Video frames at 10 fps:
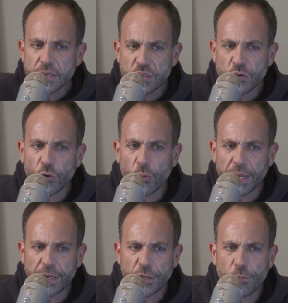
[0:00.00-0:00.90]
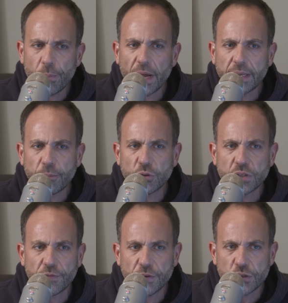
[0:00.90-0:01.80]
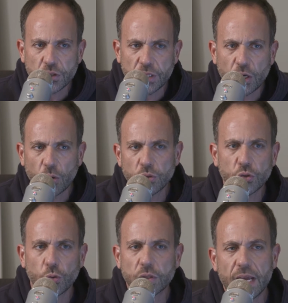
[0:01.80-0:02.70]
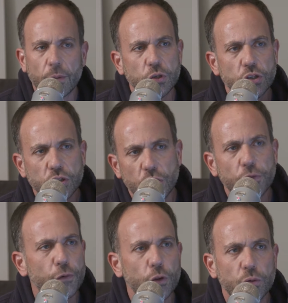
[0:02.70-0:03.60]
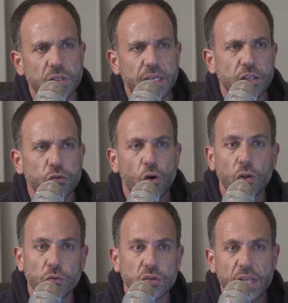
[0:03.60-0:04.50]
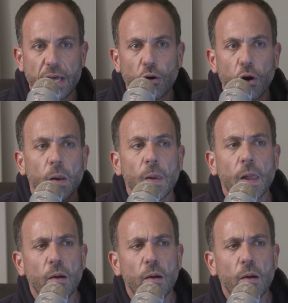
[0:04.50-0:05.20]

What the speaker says: zeroing in, and their body most efficiently goes towards that, which is good for those needs or others that are